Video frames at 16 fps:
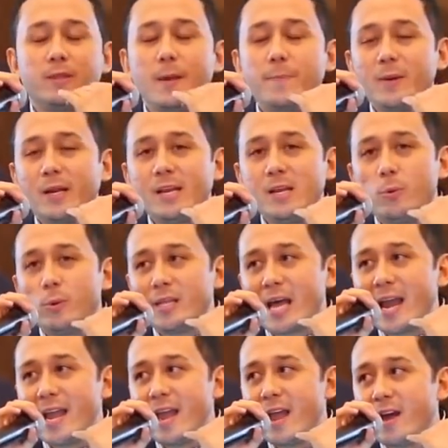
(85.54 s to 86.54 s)
Typically, when
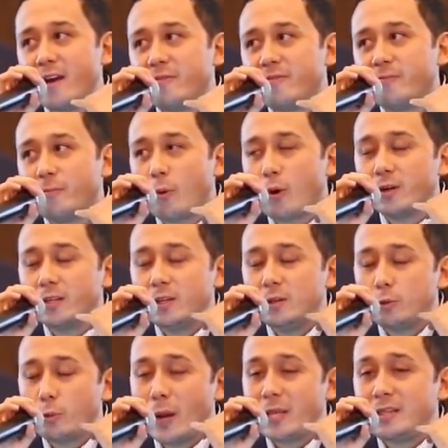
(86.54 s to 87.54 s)
I have more
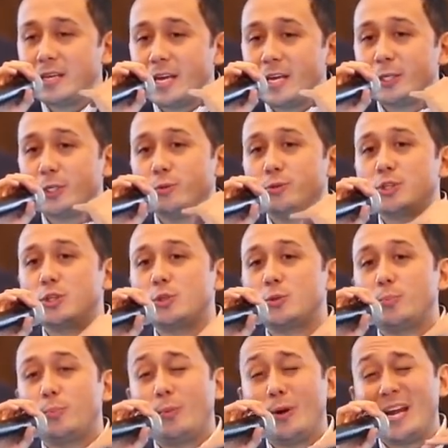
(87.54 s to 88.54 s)
than 20 issues
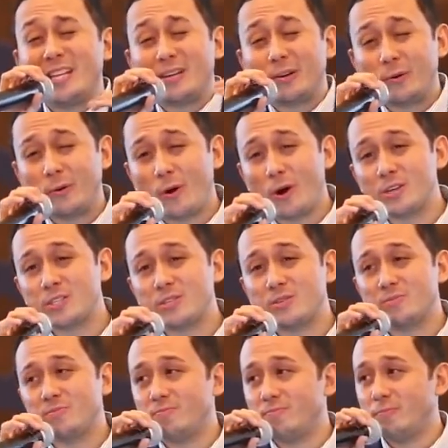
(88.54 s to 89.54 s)
spread
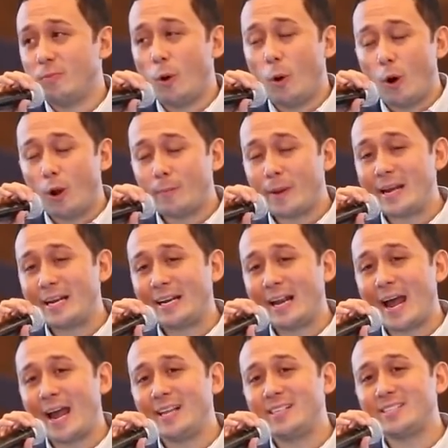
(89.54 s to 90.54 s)
across all my
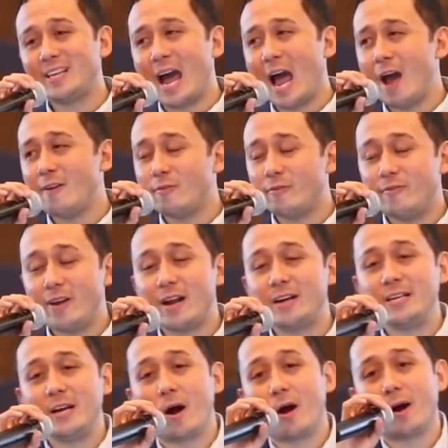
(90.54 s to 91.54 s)
clients, I have a
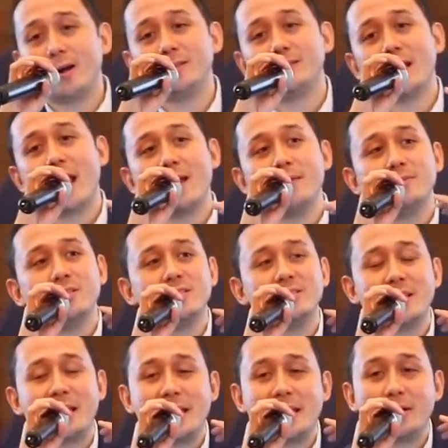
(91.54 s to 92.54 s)
very hard time
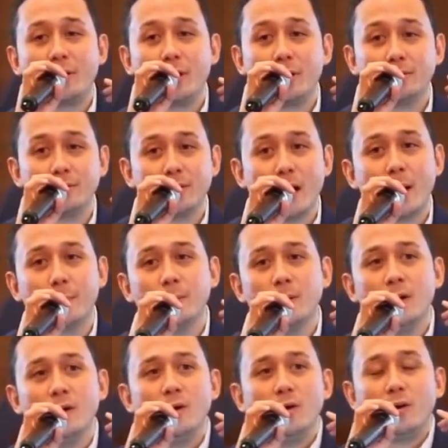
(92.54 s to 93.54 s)
staying on
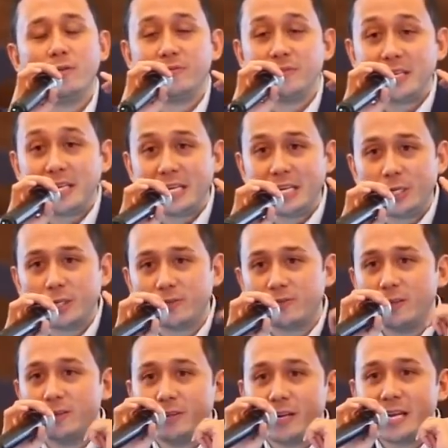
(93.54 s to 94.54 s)
top of each
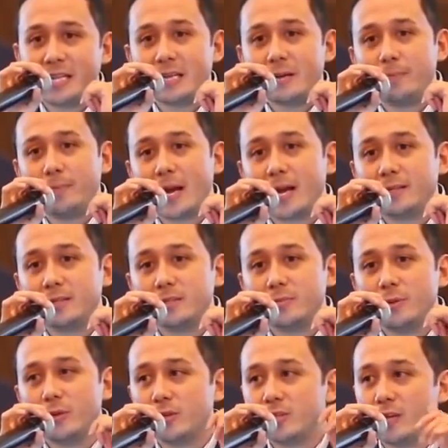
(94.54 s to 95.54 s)
of the trading
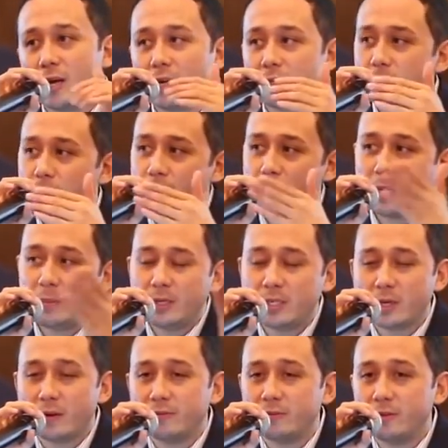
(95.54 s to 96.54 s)
plans. Because as maybe
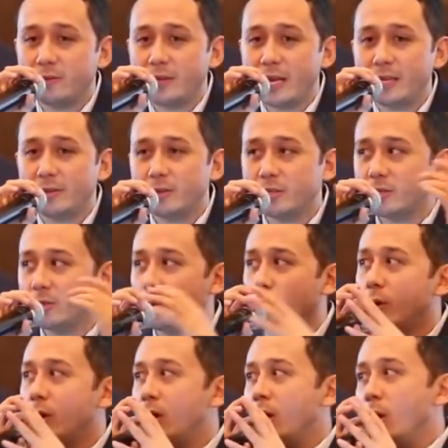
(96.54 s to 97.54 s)
some of the traders
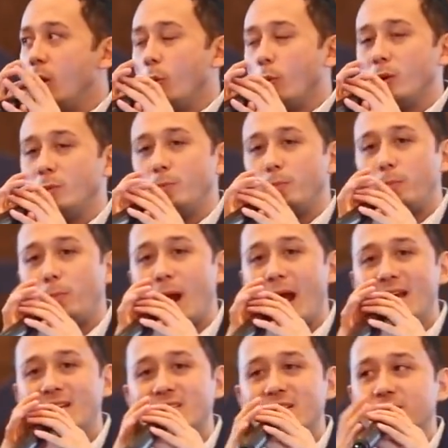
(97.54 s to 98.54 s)
know, when
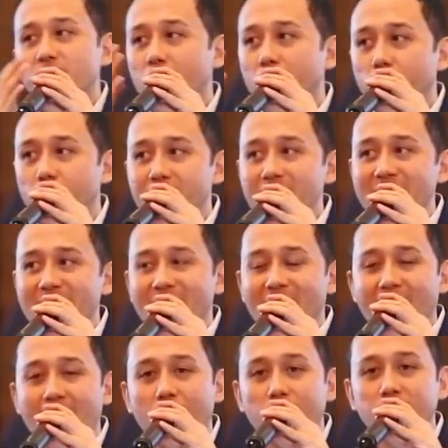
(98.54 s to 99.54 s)
prices are
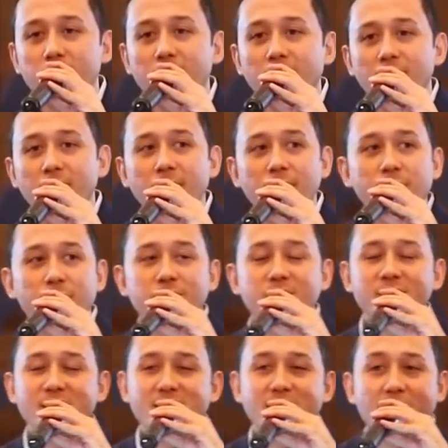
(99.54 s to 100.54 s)
breaking out, you're
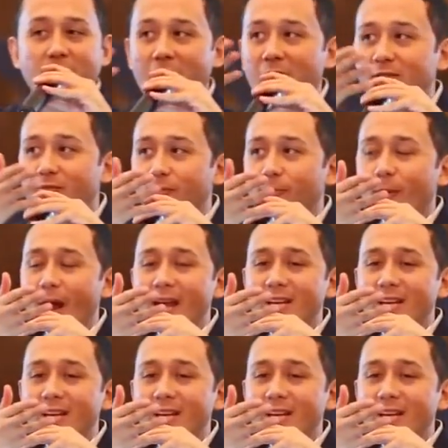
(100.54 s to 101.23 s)
seeing a lot of